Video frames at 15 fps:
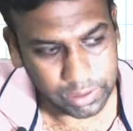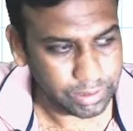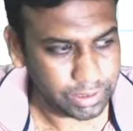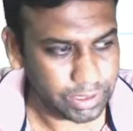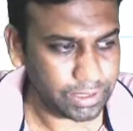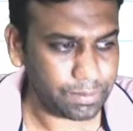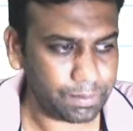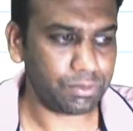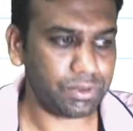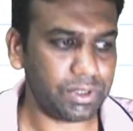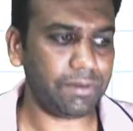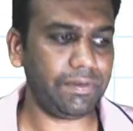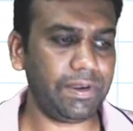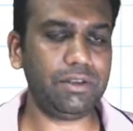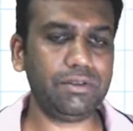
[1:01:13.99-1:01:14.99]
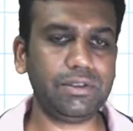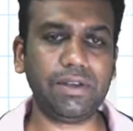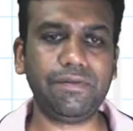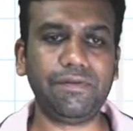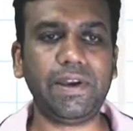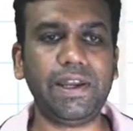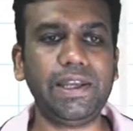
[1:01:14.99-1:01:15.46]
Just put the values
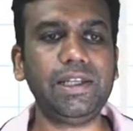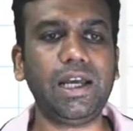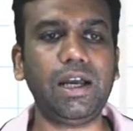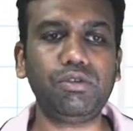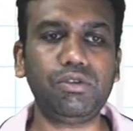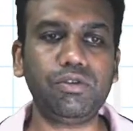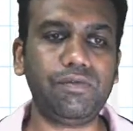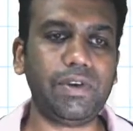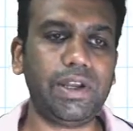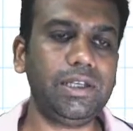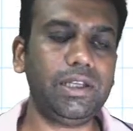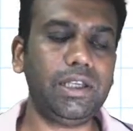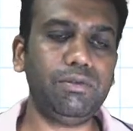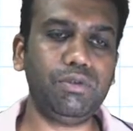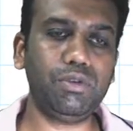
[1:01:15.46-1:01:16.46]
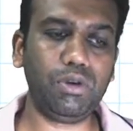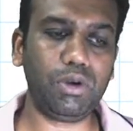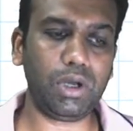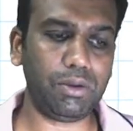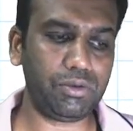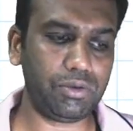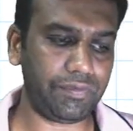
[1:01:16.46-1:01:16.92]
and find how to find. You know
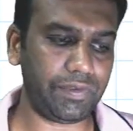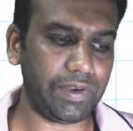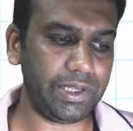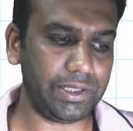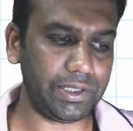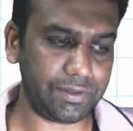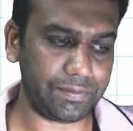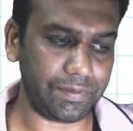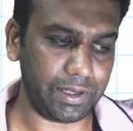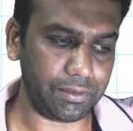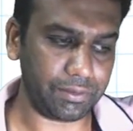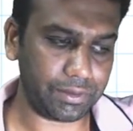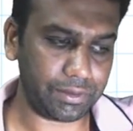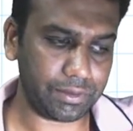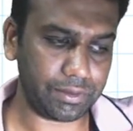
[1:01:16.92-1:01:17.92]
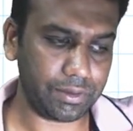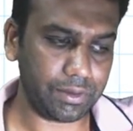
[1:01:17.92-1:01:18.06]
how to find these values.